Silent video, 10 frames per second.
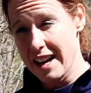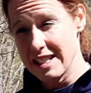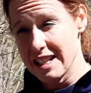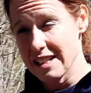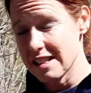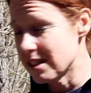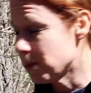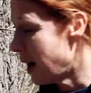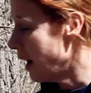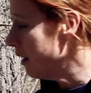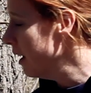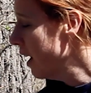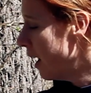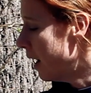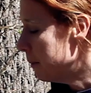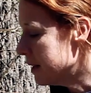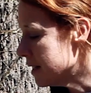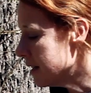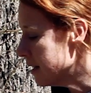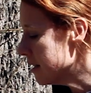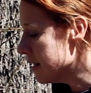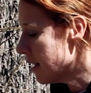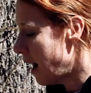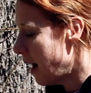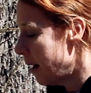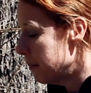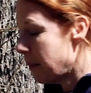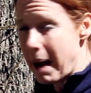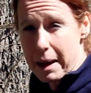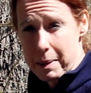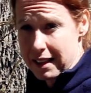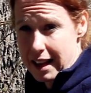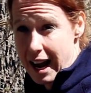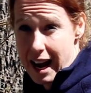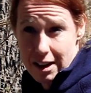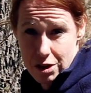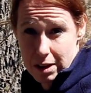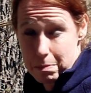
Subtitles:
ideas as well. This is a backpack that I actually